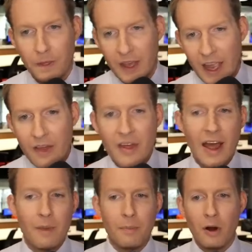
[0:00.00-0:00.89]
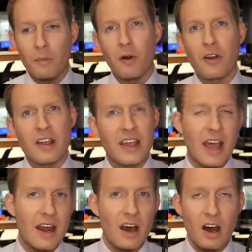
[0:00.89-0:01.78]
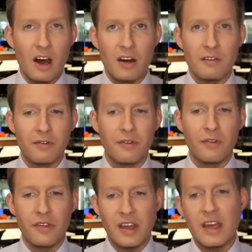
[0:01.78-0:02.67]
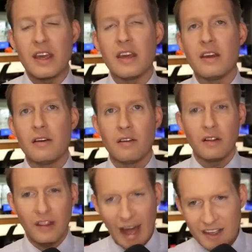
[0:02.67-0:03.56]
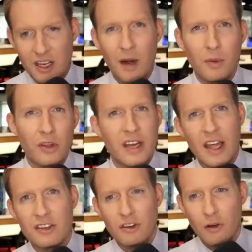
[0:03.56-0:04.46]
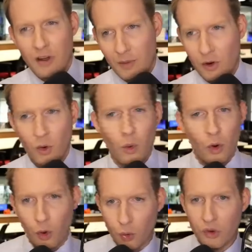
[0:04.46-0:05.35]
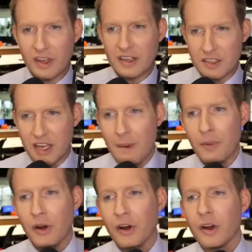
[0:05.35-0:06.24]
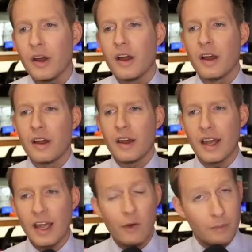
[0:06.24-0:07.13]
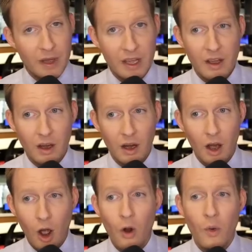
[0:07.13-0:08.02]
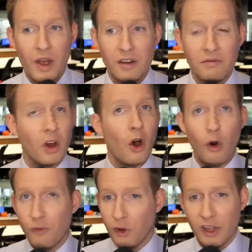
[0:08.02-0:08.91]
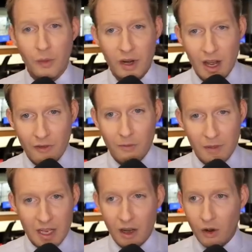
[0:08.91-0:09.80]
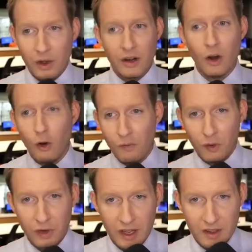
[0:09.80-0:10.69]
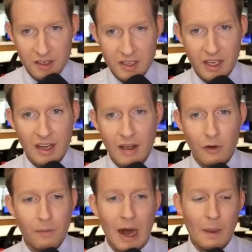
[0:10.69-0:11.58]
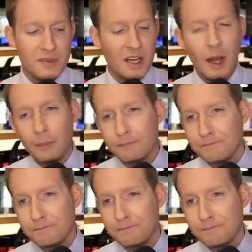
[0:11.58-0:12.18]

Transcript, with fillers: in that ballpark again of the last couple of days in November or early December, it would be Owen. Hopefully we never meet Owen. Hopefully this thing never pops up.